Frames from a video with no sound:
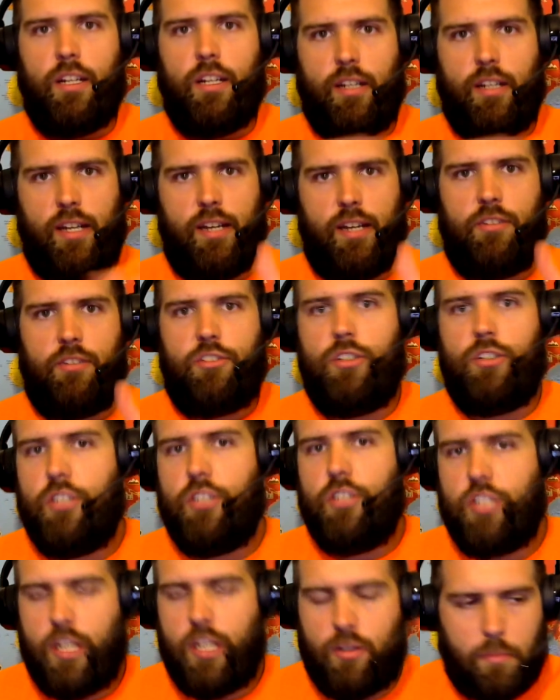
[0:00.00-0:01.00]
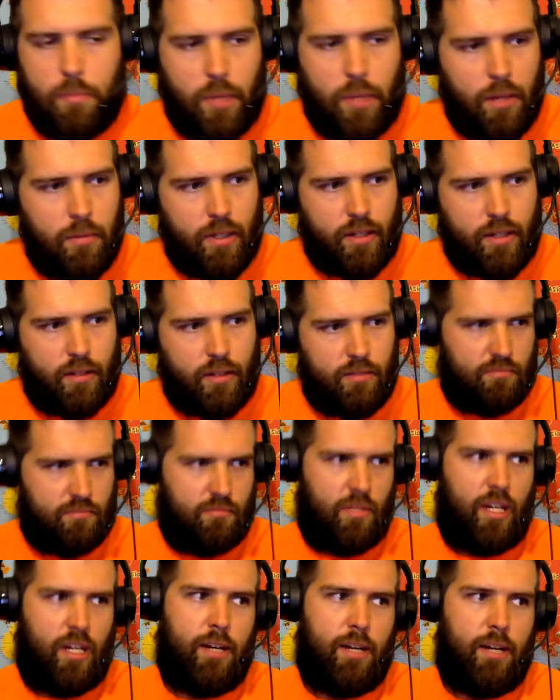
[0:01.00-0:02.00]
if, to the general public,
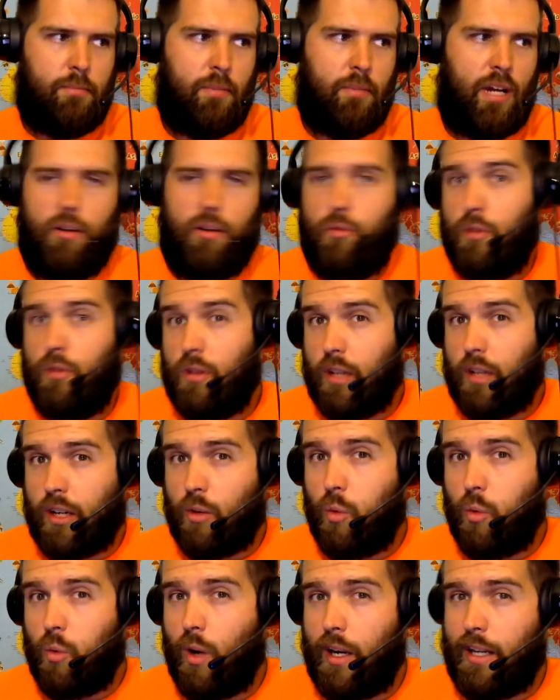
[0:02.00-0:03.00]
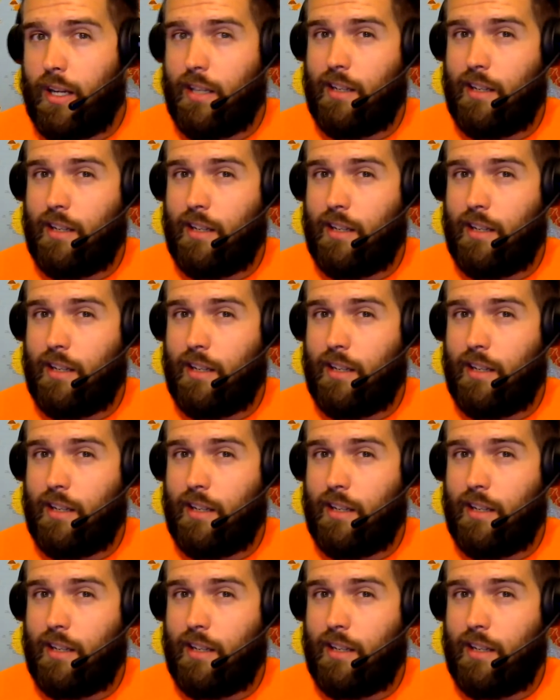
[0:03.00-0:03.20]
I'm not really quite